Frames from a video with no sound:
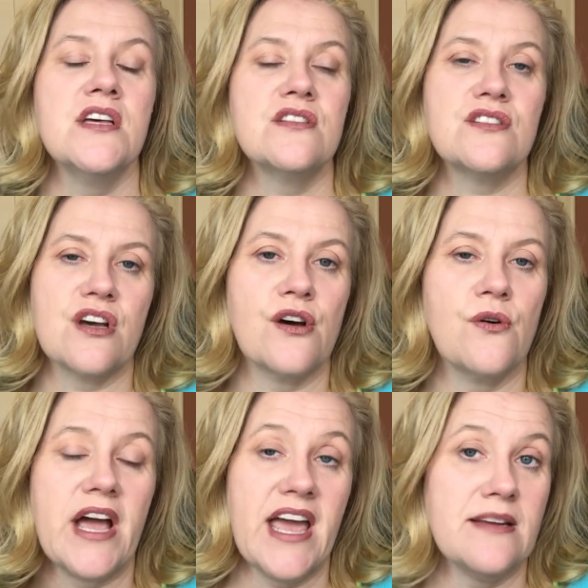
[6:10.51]
so
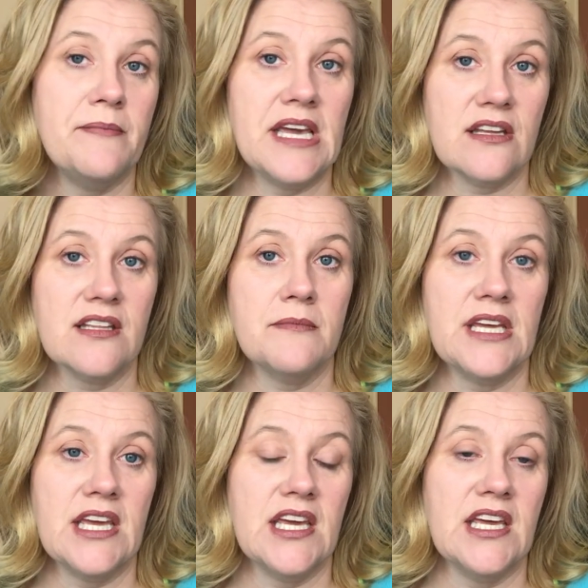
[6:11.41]
I had to mail them
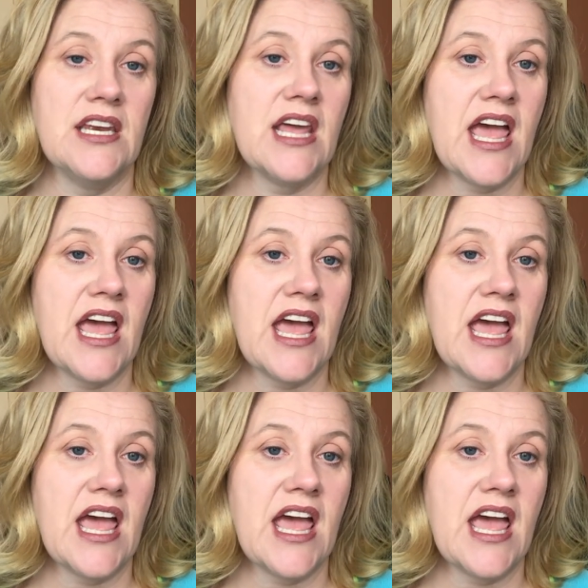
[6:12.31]
in,